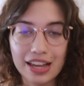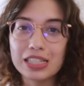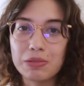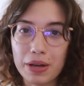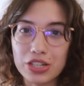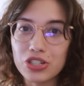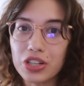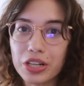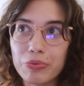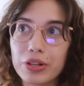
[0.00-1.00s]

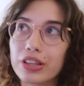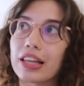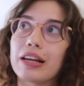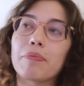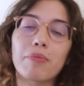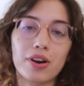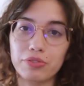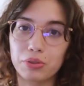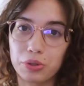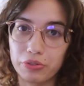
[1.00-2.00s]
Especially with like
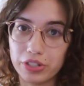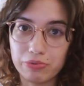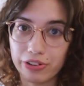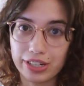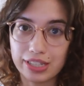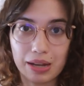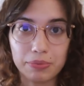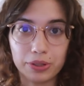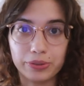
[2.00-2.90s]
Marvel movies, for example.